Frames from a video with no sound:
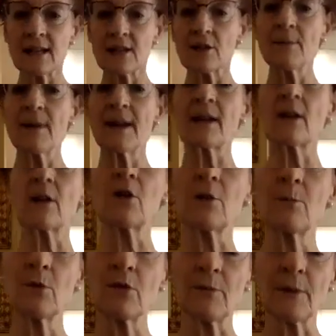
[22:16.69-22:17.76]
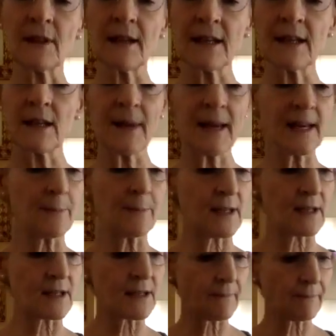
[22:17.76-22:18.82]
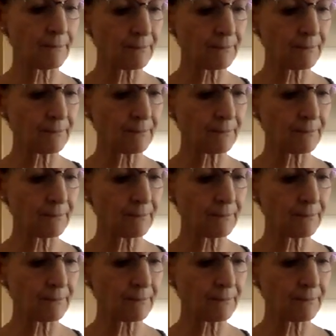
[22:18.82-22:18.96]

to make a good movement, like the babies.